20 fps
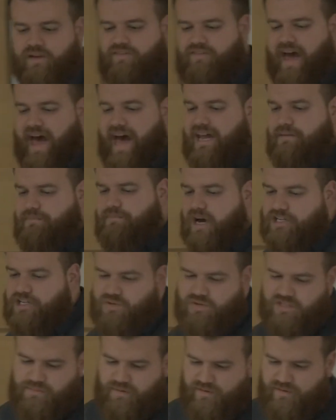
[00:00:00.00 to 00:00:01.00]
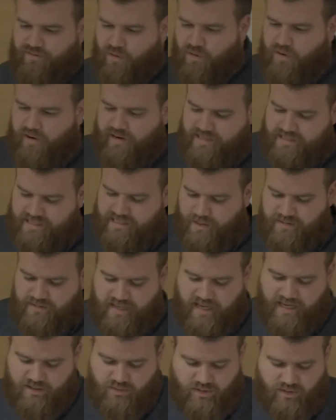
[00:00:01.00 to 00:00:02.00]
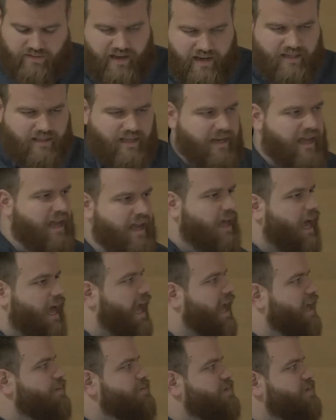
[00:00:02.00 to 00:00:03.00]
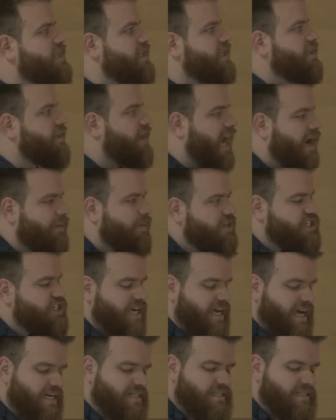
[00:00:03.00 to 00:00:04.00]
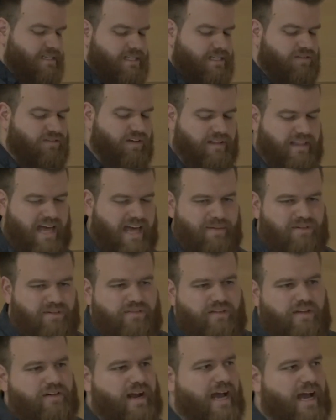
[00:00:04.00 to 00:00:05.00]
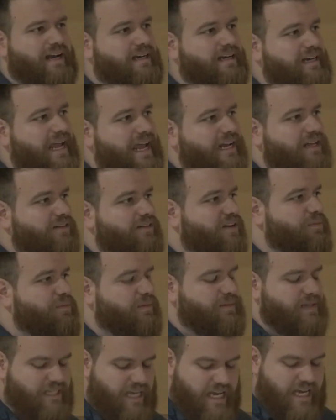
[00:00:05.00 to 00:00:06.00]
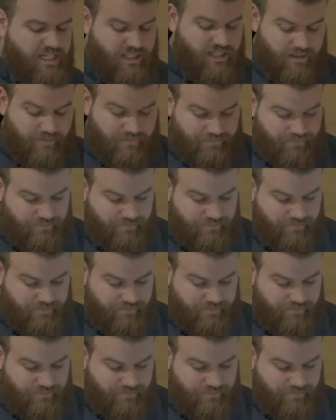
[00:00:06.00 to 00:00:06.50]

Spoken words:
had modules before in some sense. We've had like AMD and CommonJS and stuff like that. We've never had a native implementation.